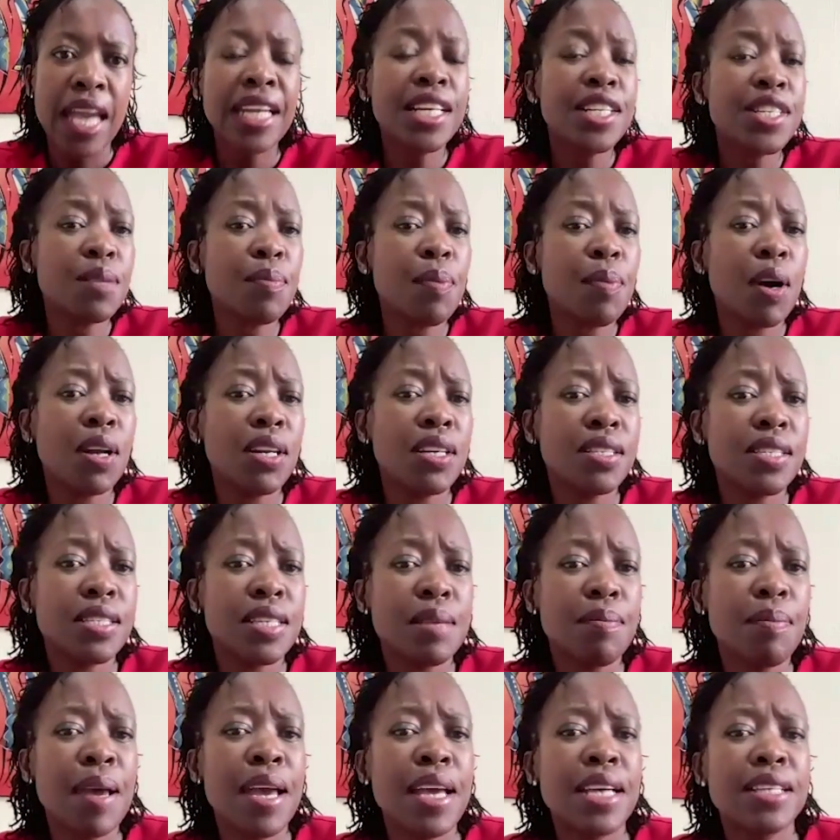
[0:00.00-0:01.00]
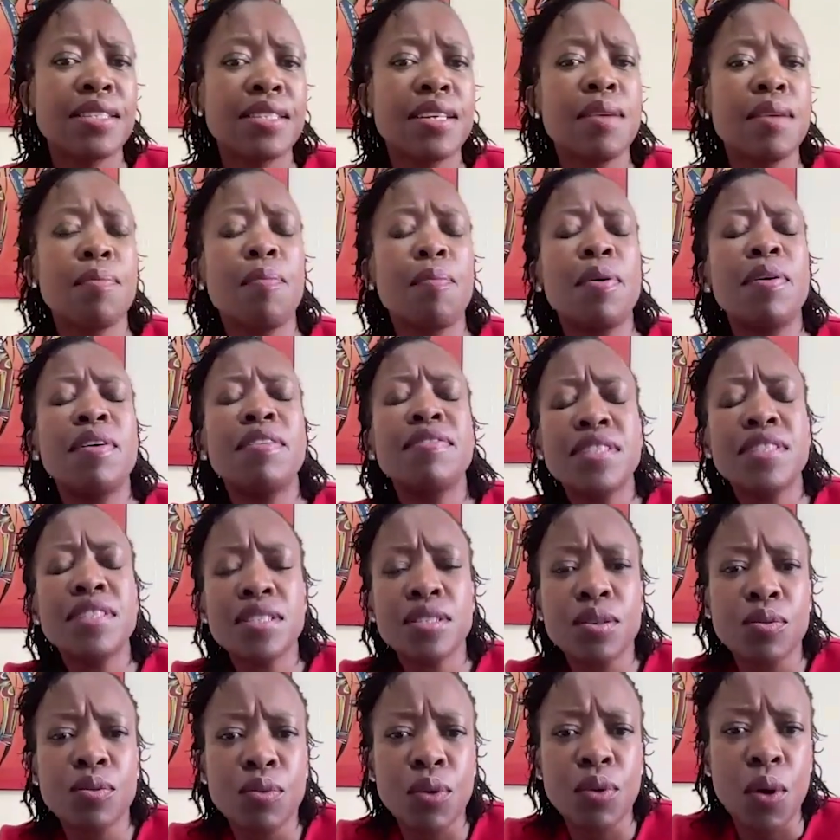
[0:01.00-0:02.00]
Energy policy plays a
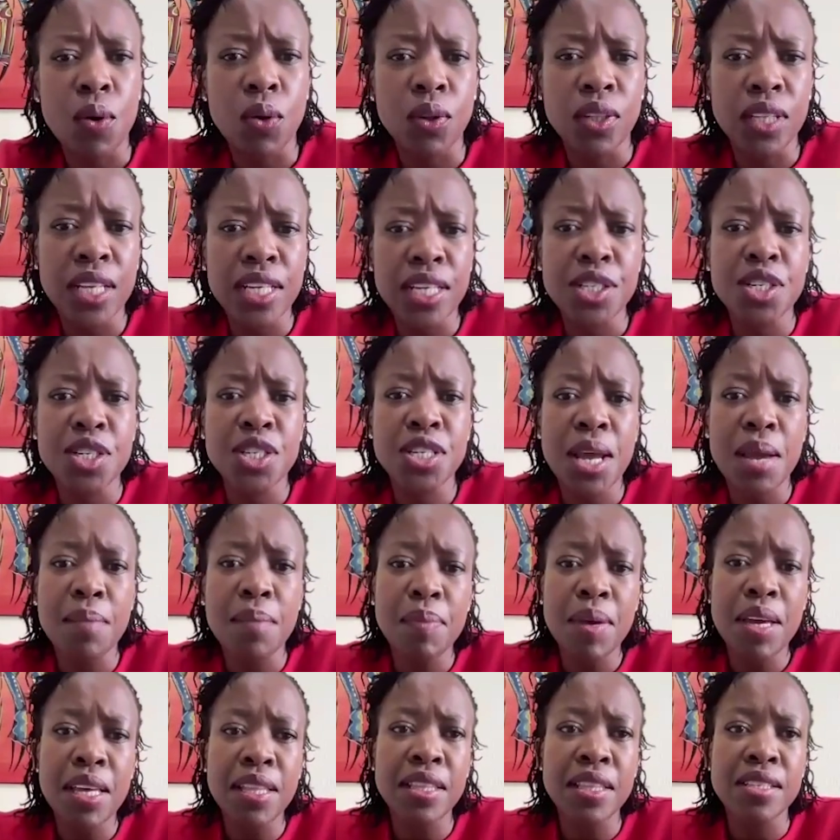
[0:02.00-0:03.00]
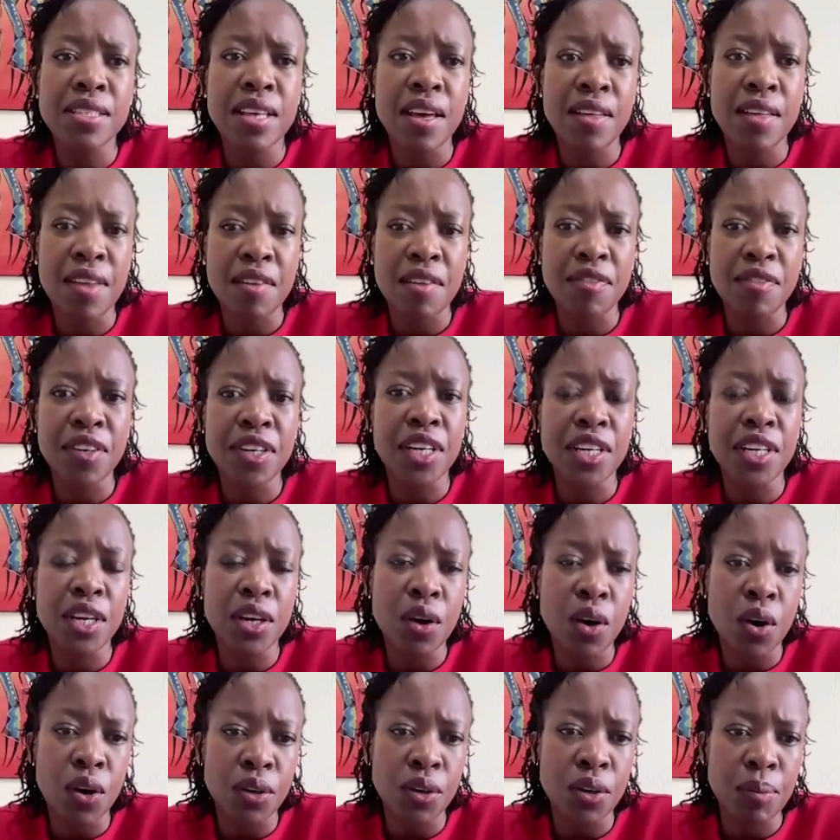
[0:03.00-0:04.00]
pivotal role in shaping the South African
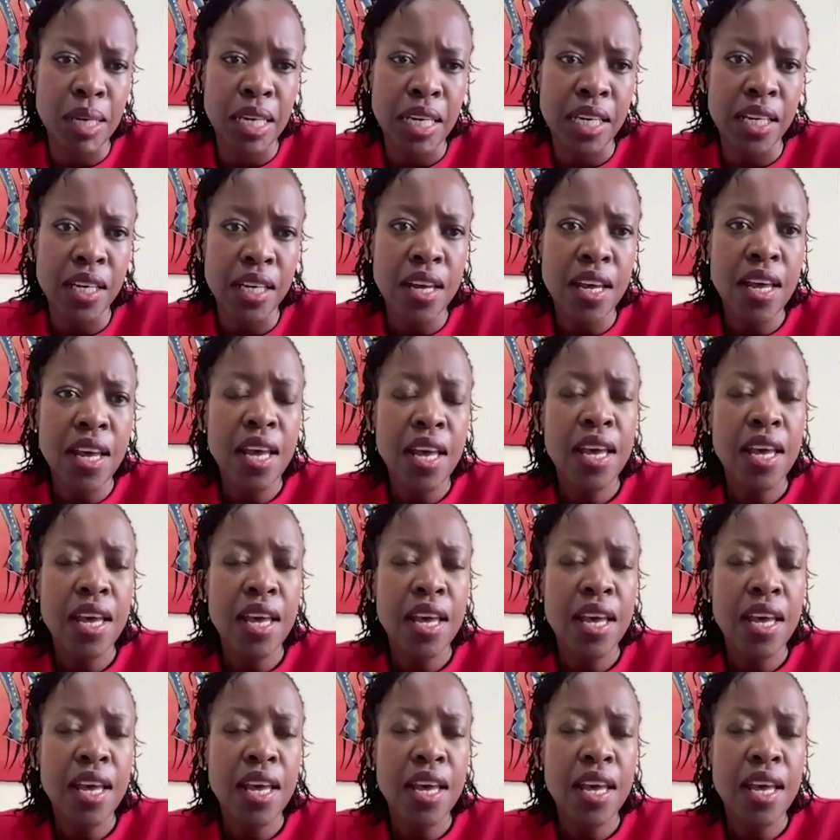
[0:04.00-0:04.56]
economy,